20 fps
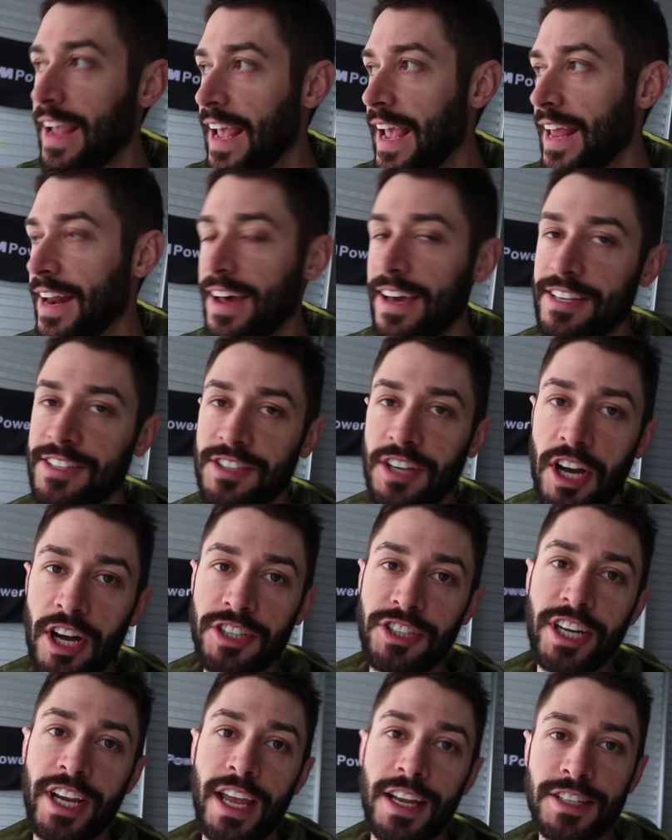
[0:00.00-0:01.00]
and I
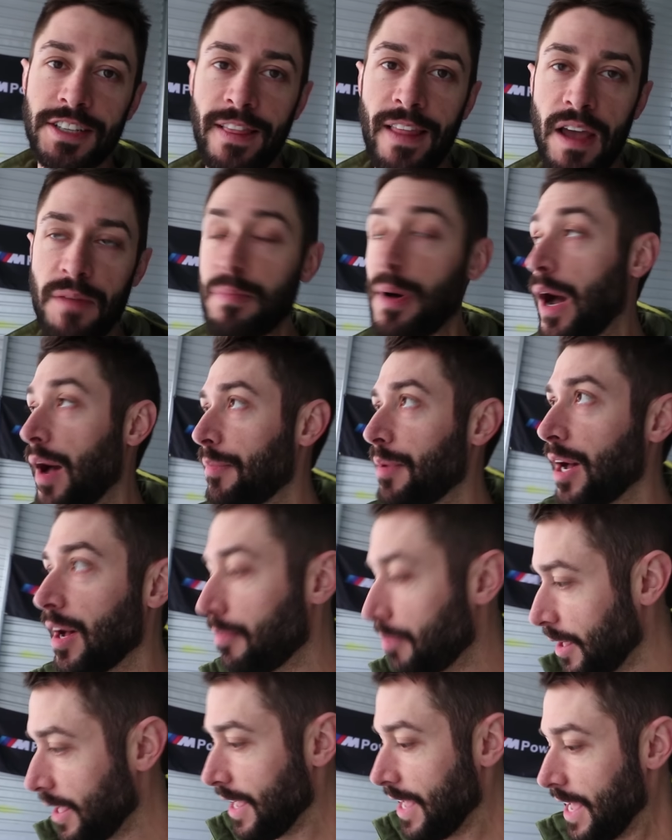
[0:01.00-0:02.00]
saw a check engine light pop
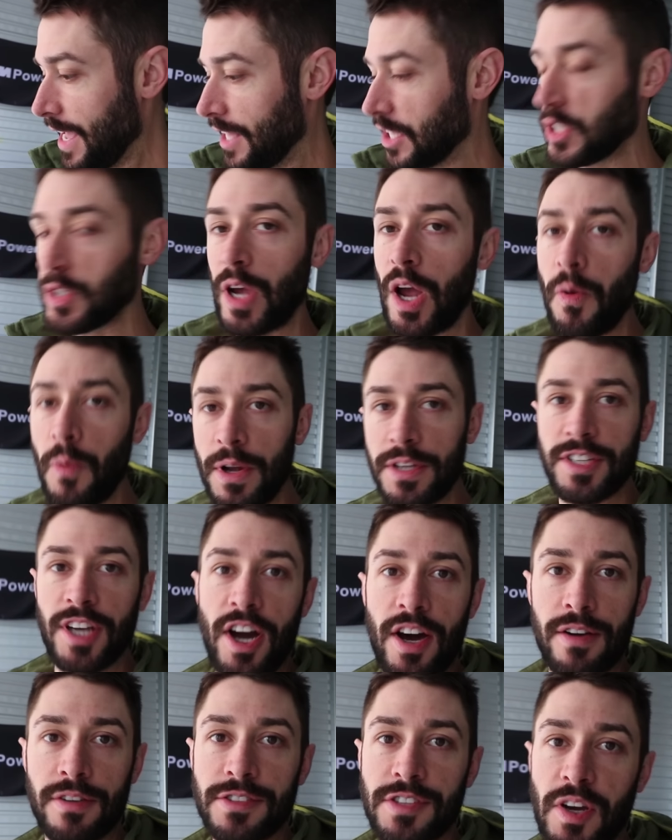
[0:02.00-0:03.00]
up. And so I went to
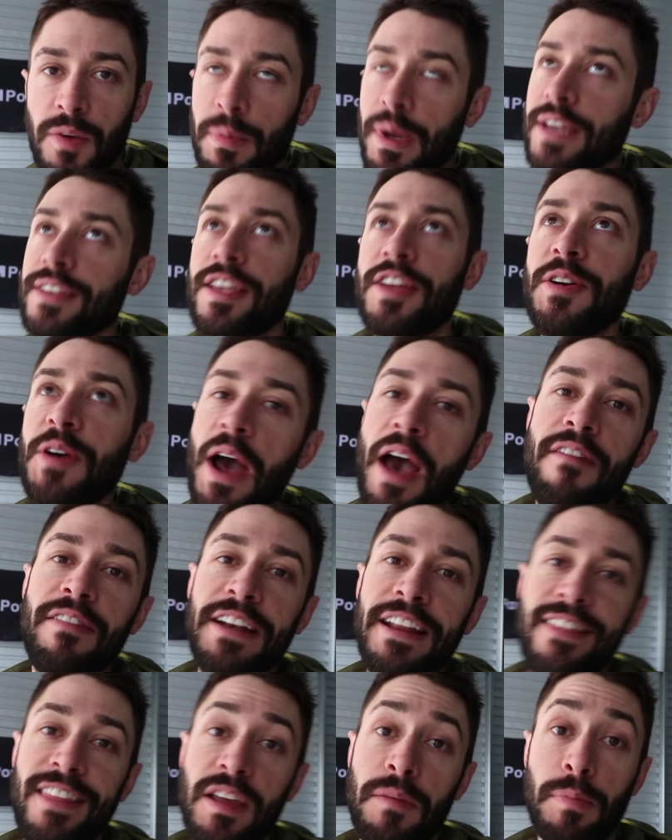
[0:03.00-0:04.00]
AutoZone because I don't have
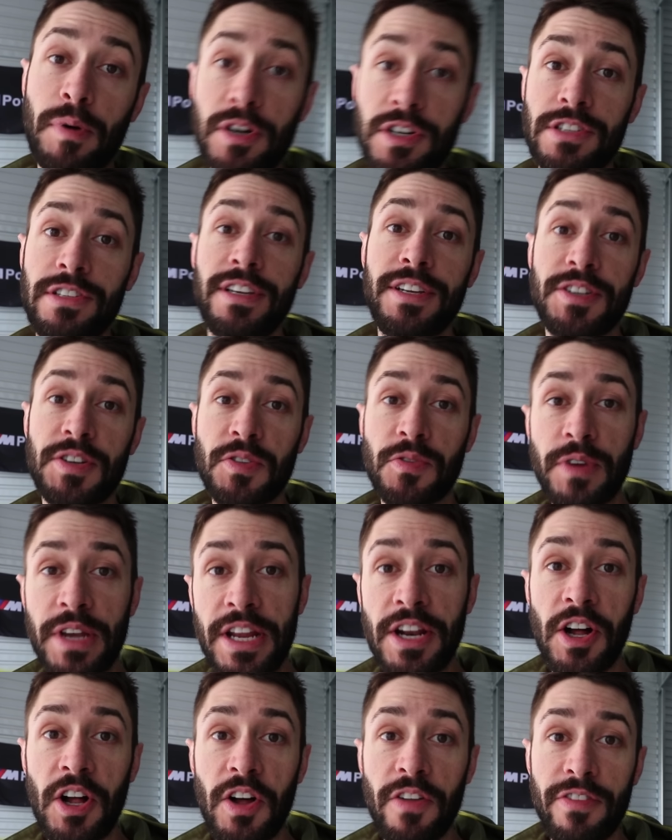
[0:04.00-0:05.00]
anything personally to
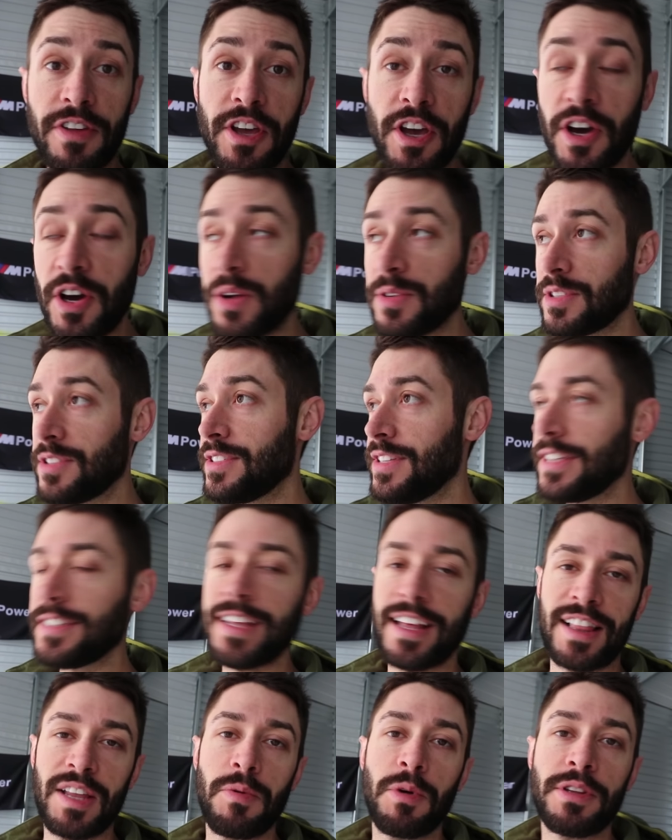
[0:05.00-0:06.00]
read all the codes and see
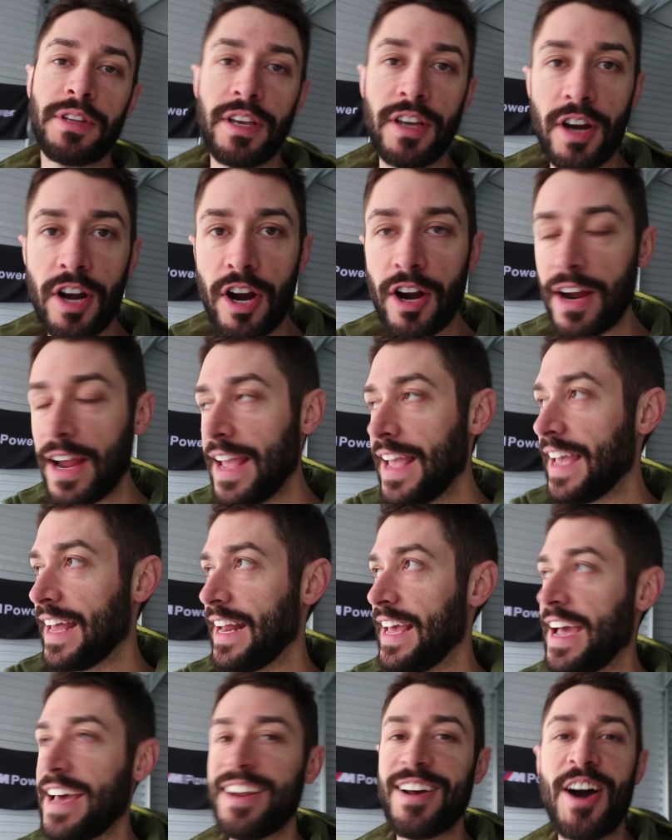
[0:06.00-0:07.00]
exactly what they are. And I had